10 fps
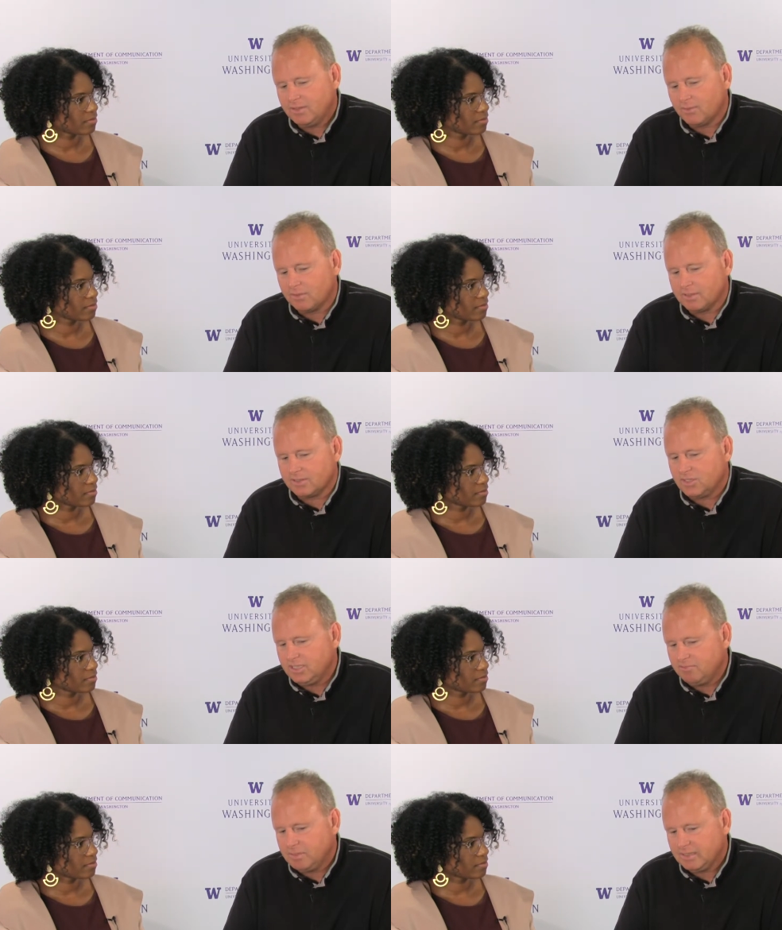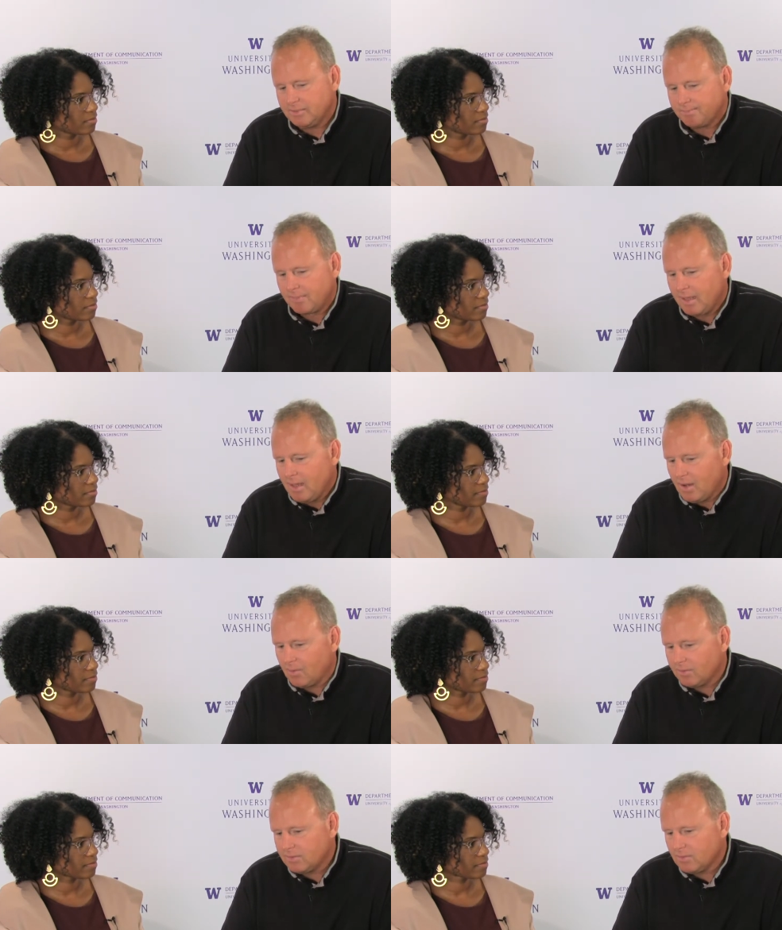Speaker 1: or an achievement
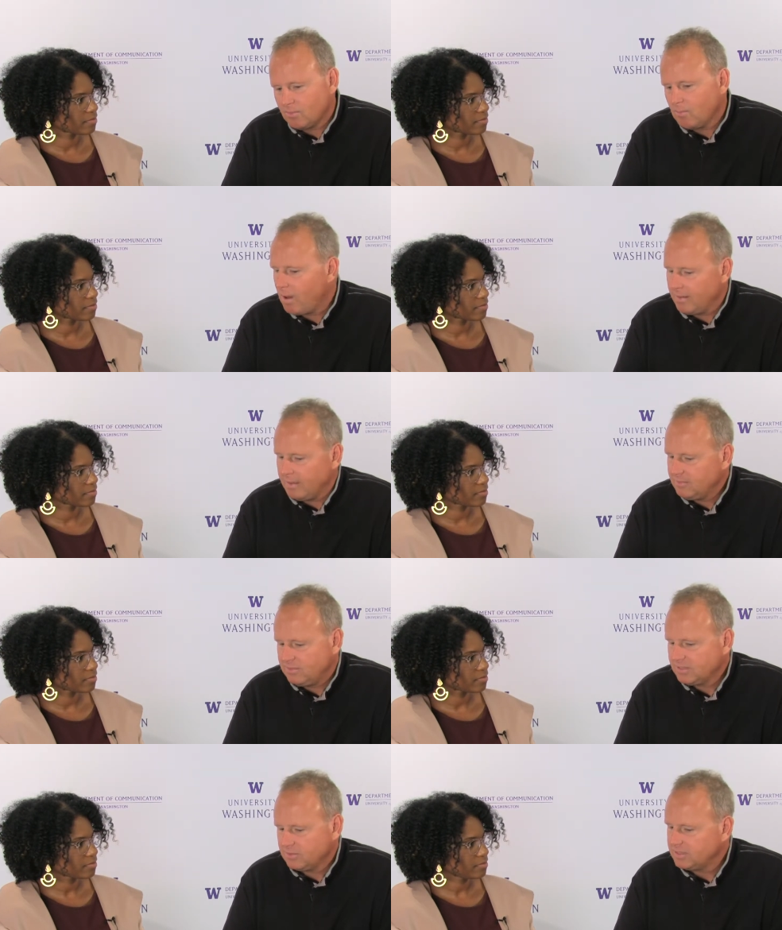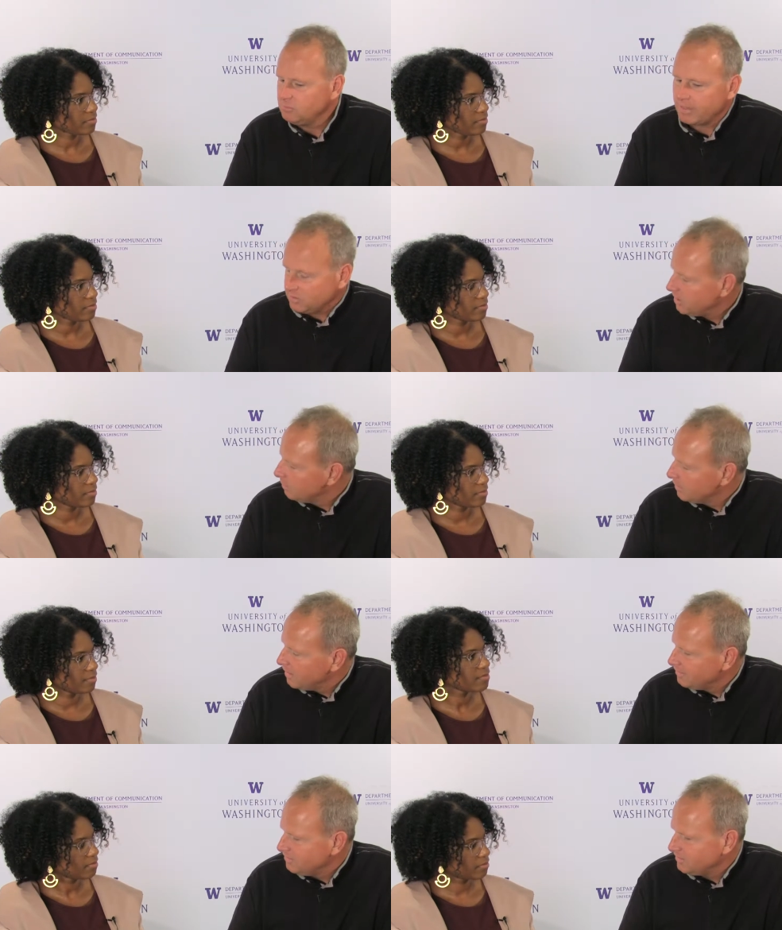or a single thing you might share with
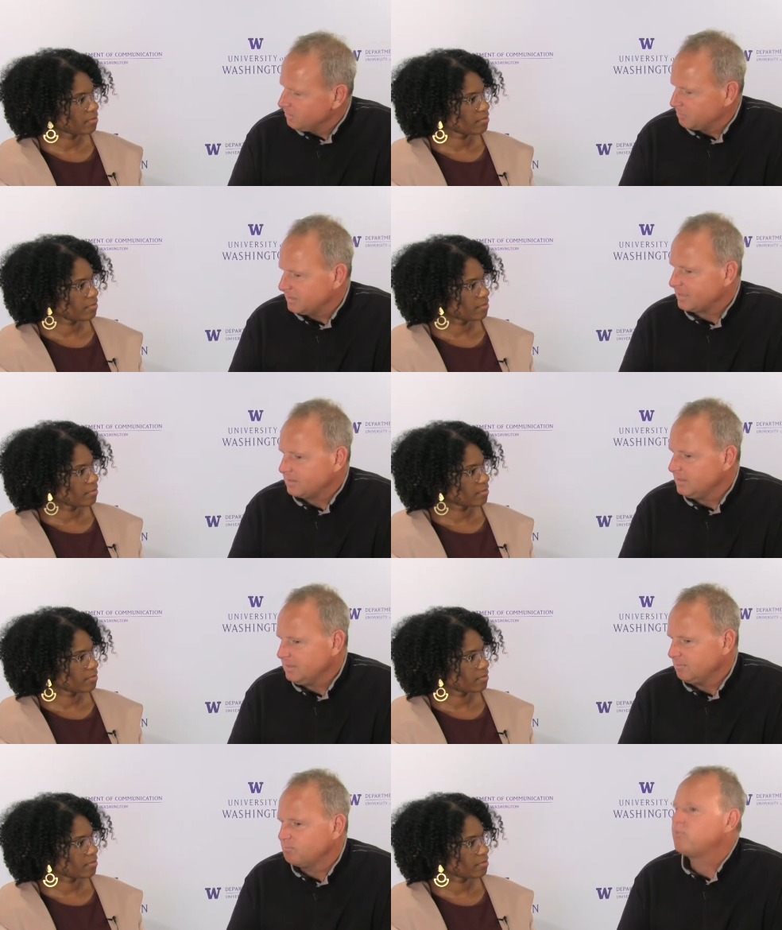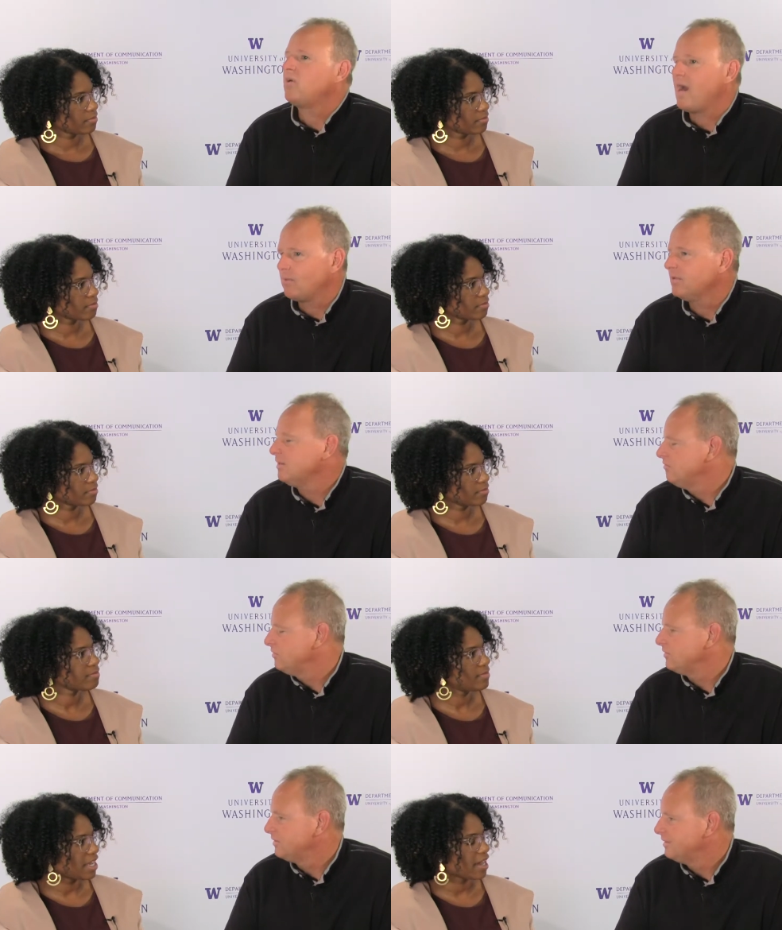us that you're particularly proud of?
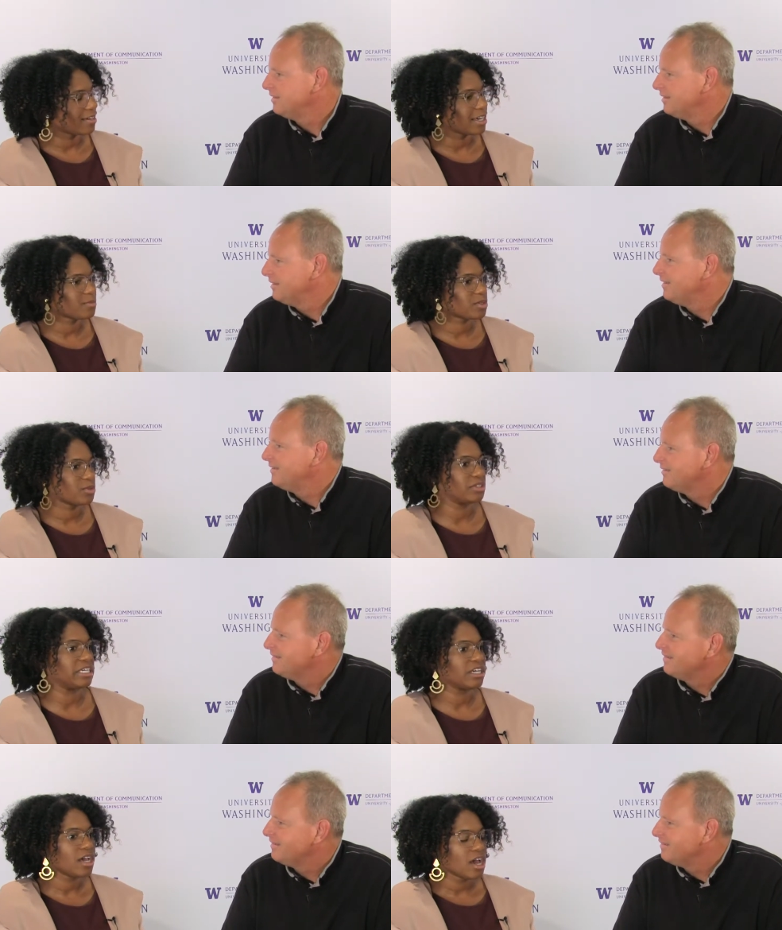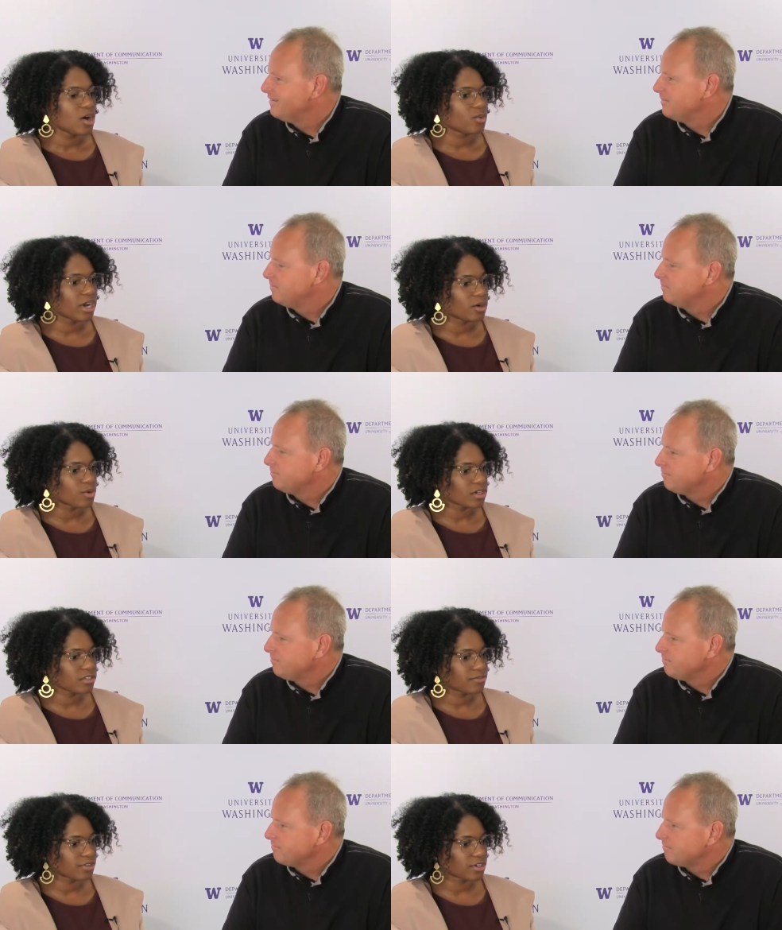
Speaker 2: Yeah, absolutely. When I worked
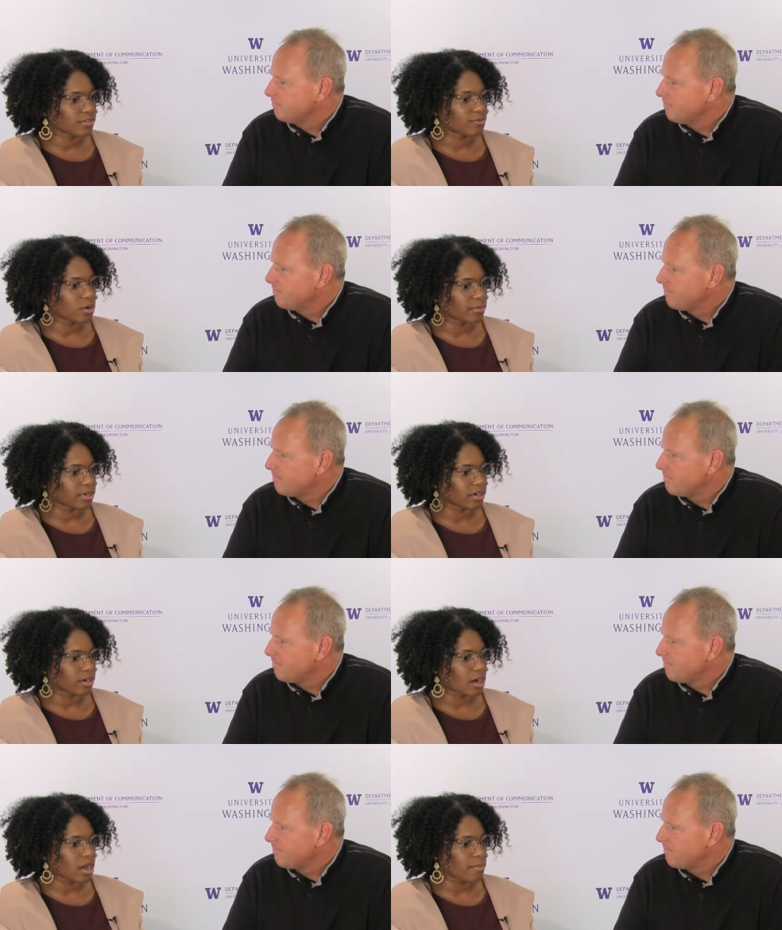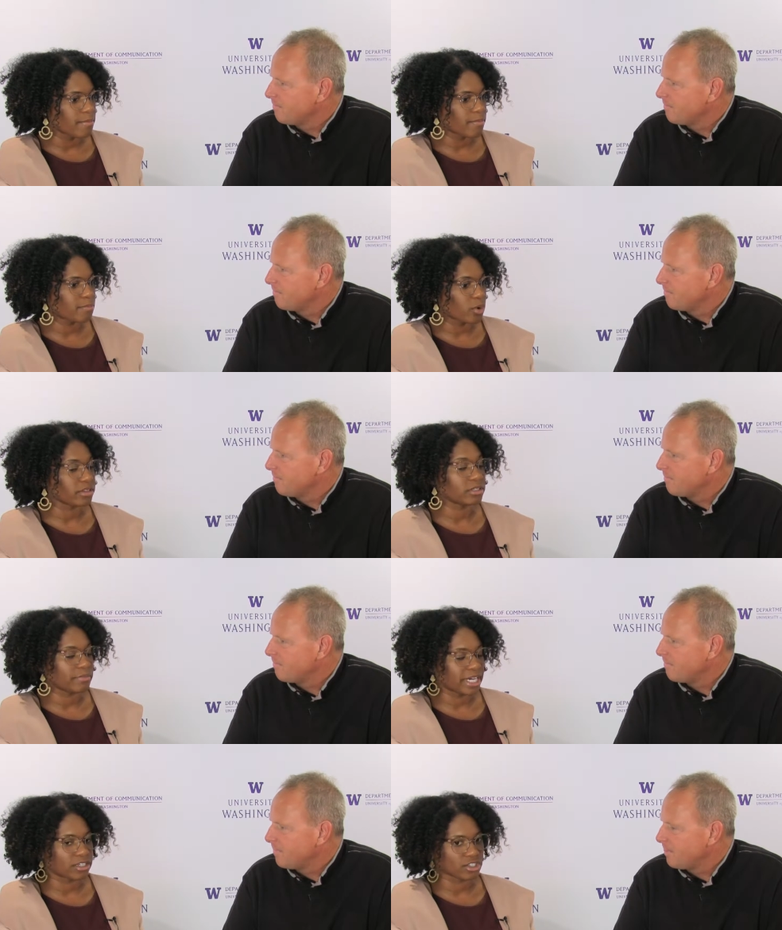for former um, Portland
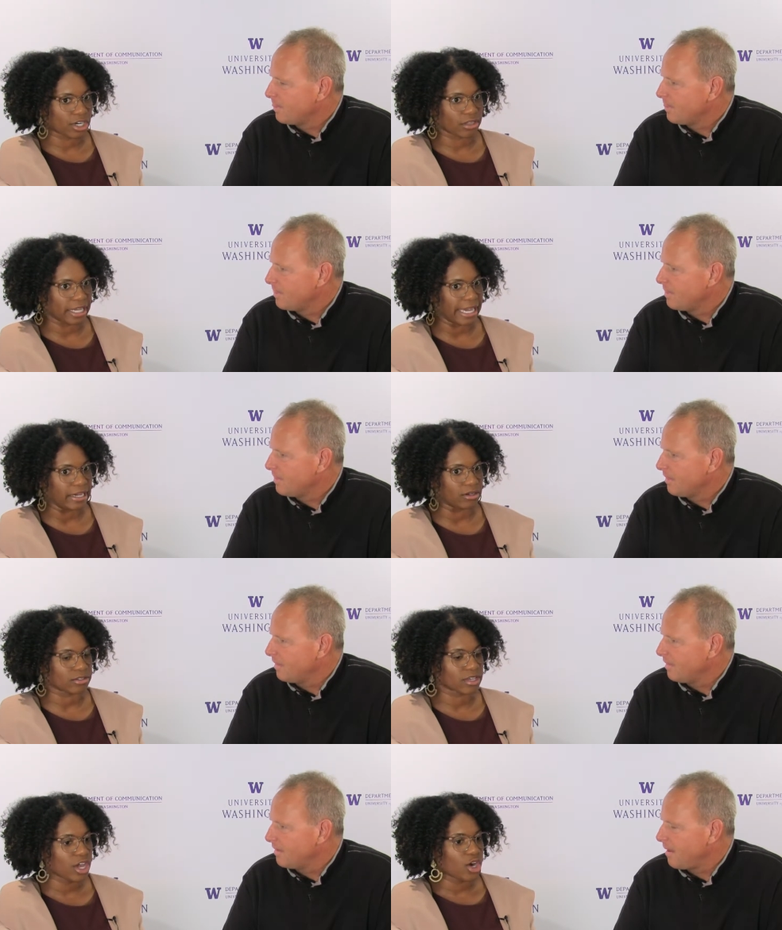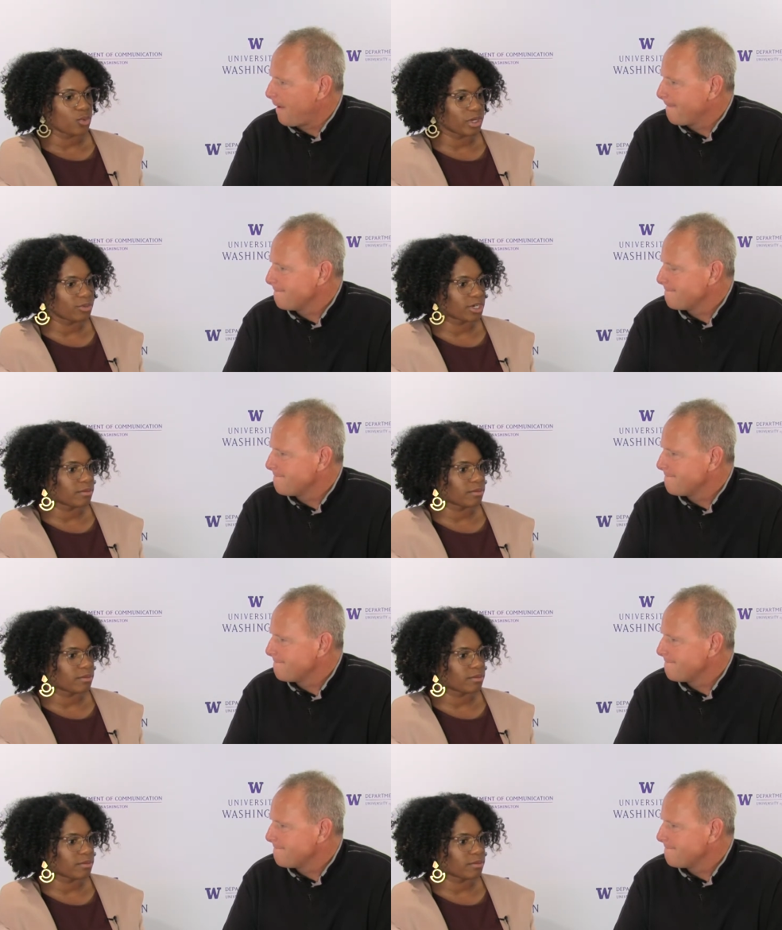Mayor Charlie Hales, we were